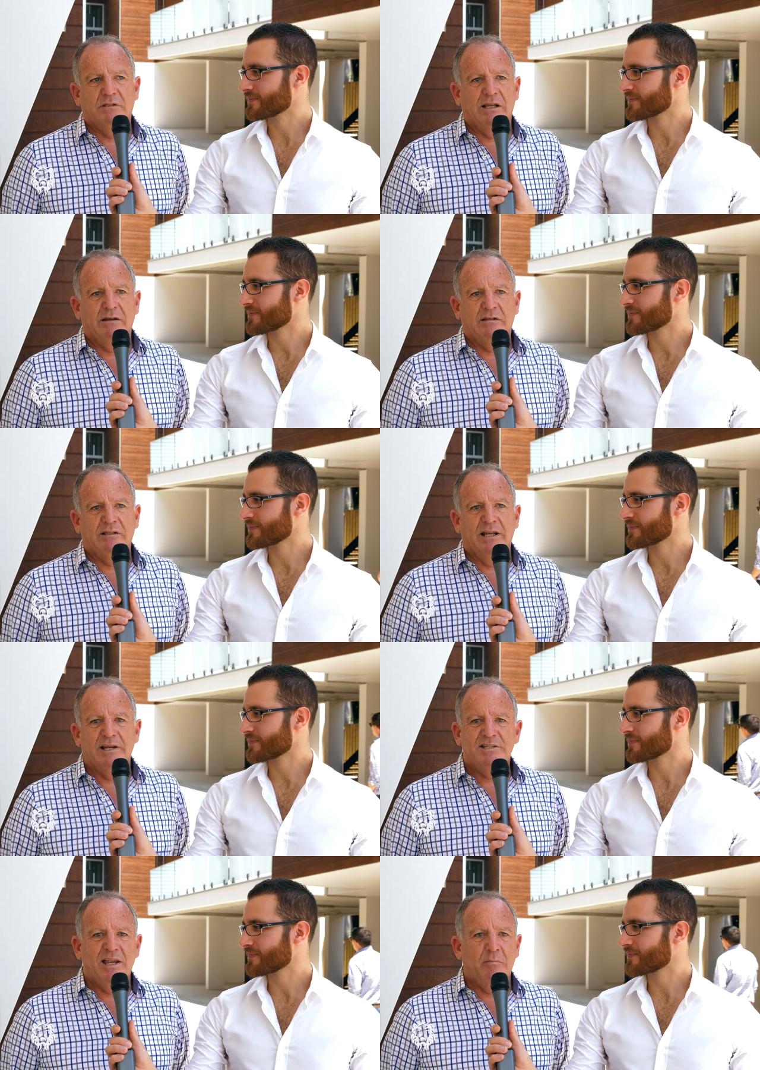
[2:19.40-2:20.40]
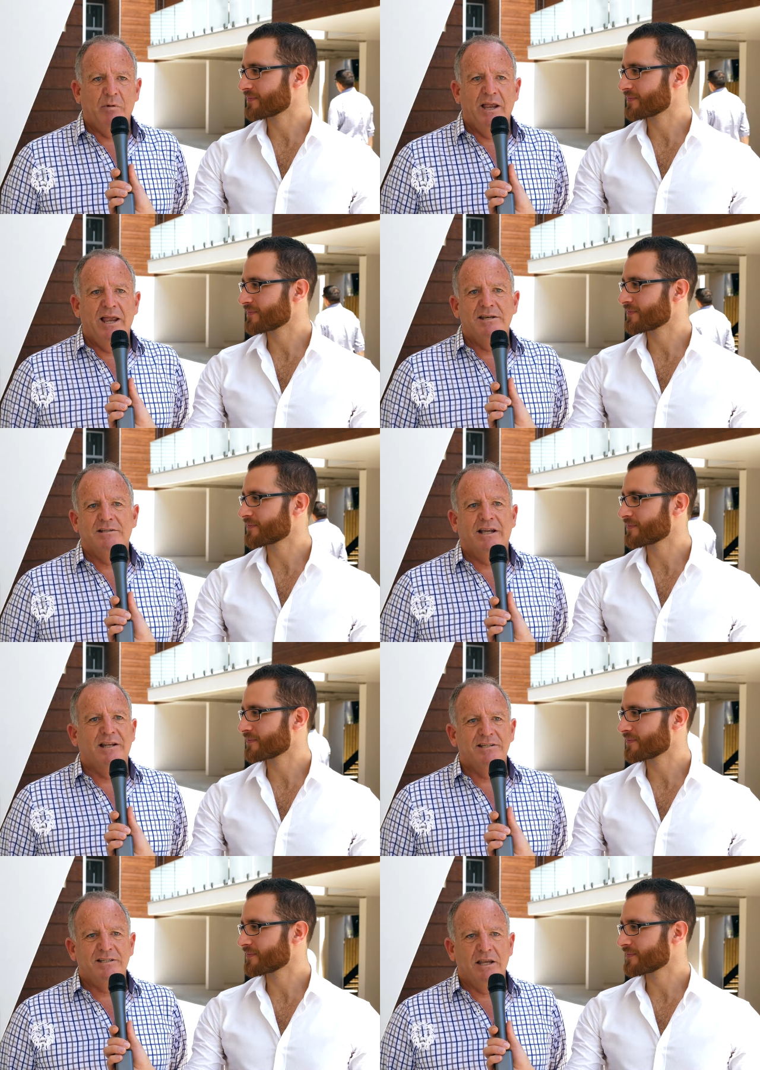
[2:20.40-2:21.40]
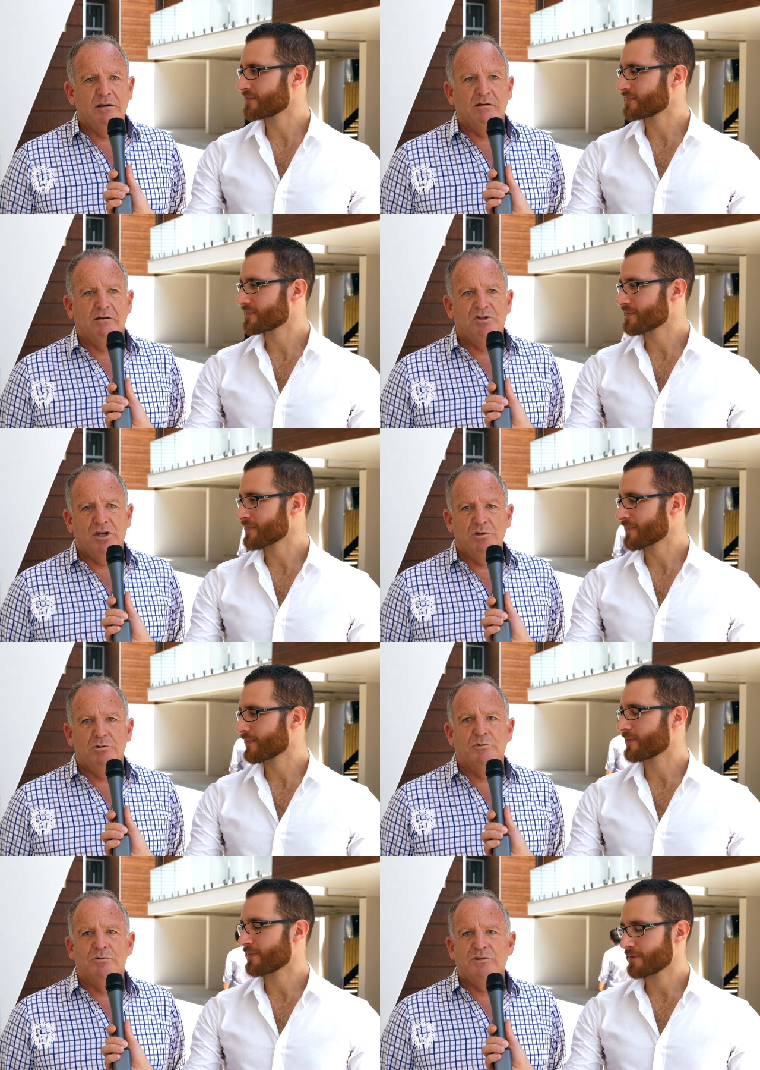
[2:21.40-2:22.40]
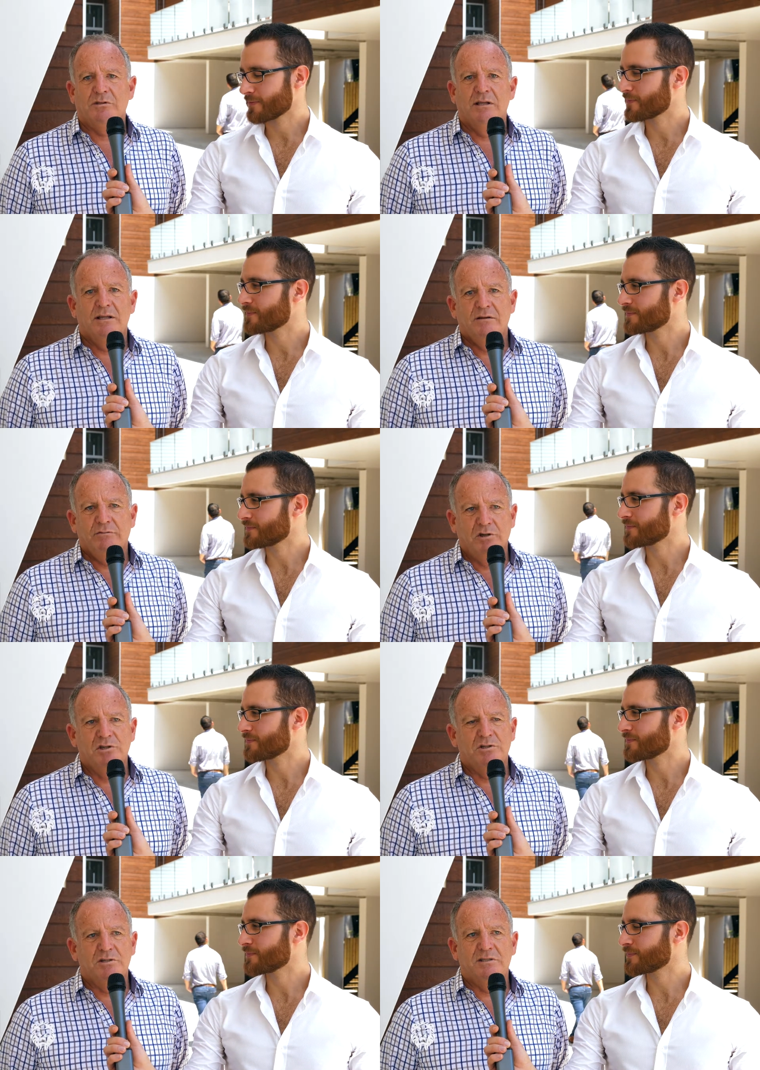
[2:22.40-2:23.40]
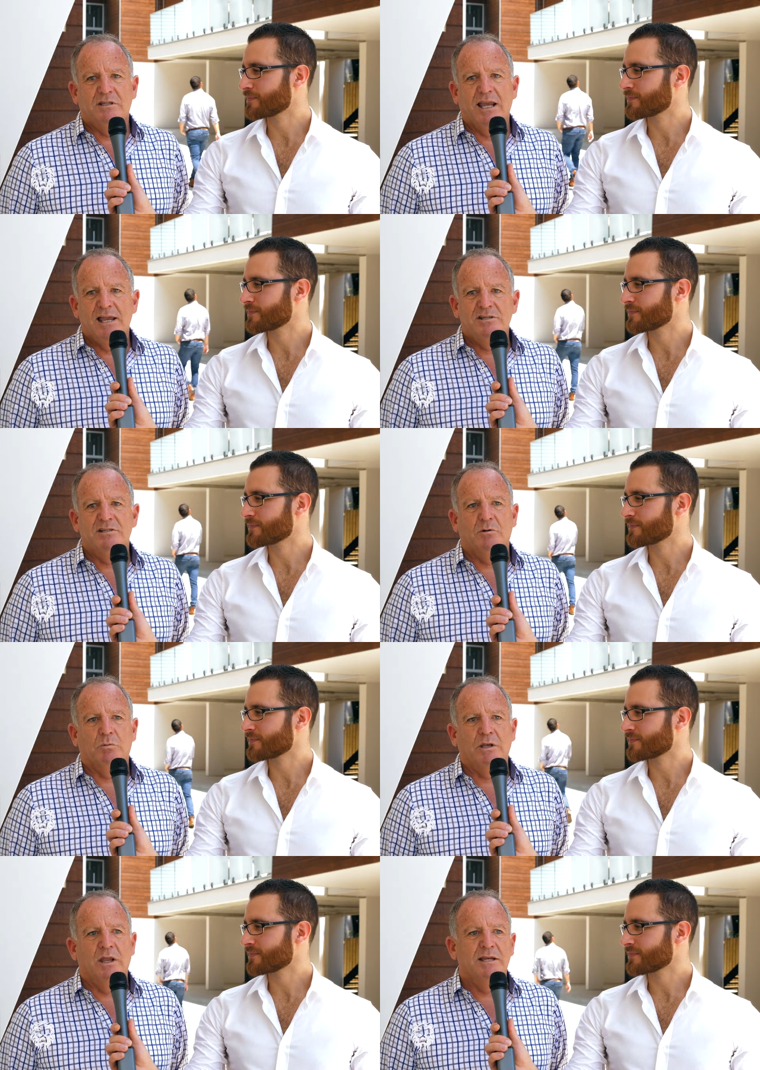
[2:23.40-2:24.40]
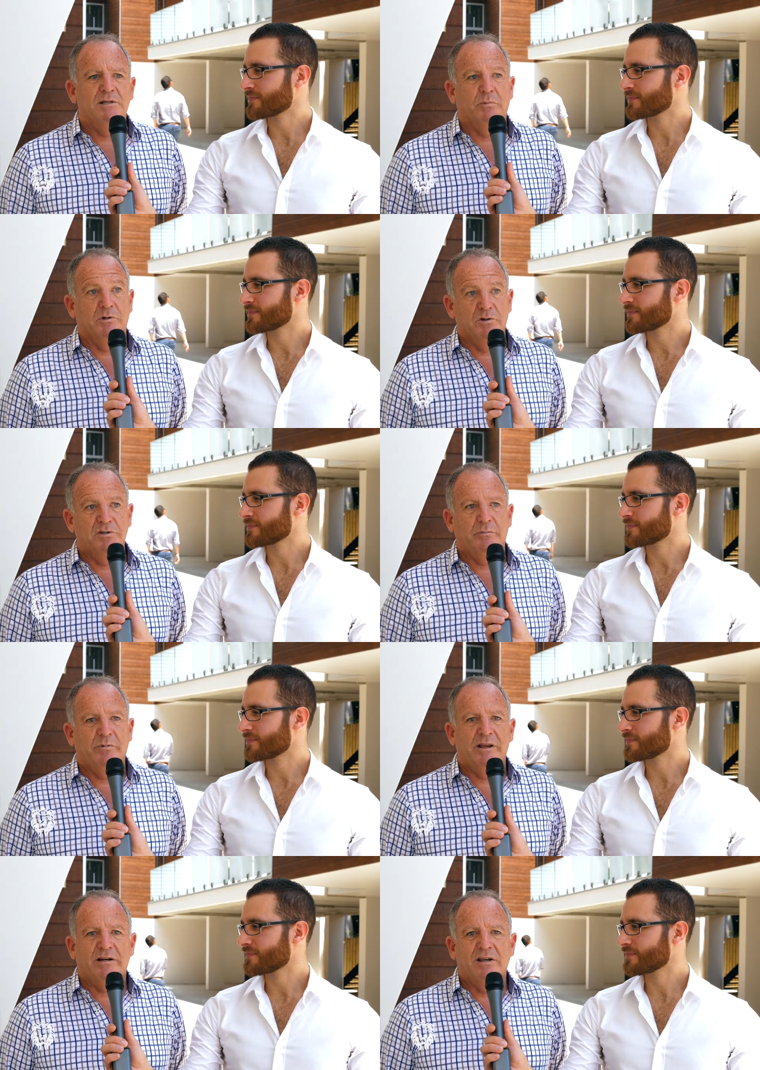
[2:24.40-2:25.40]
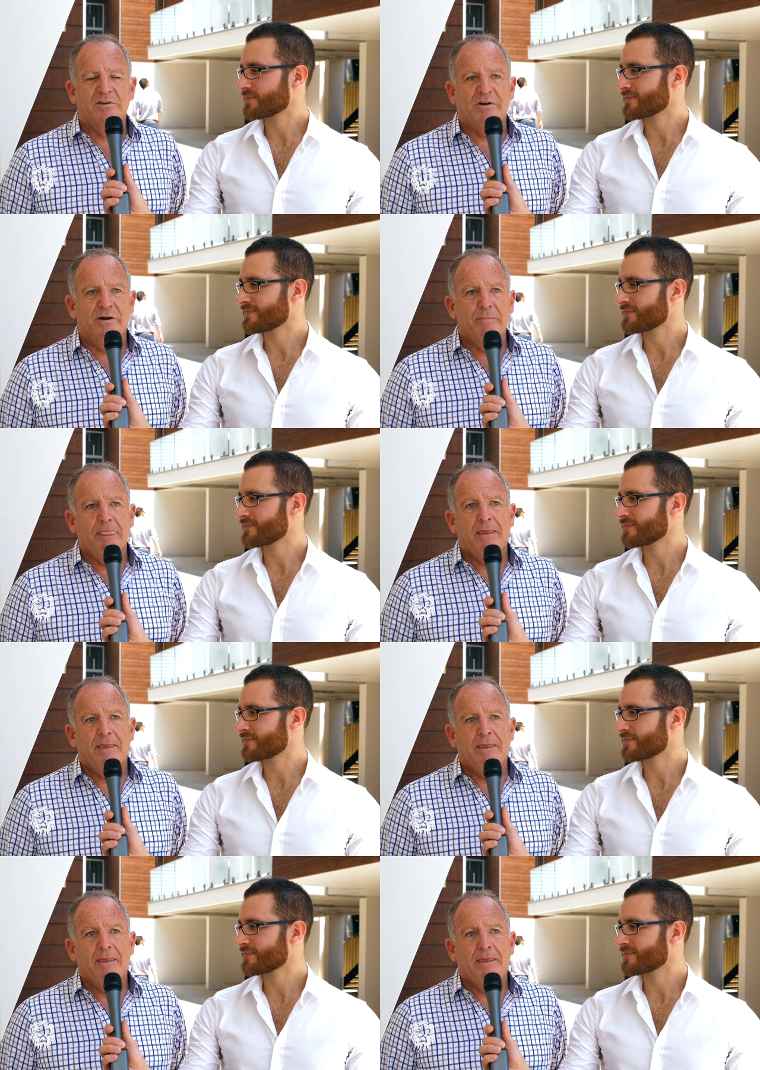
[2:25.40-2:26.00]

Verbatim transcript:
Speaker 1: They can understand plans, they understand schedules, finishes, the answers that we need to produce the product in time.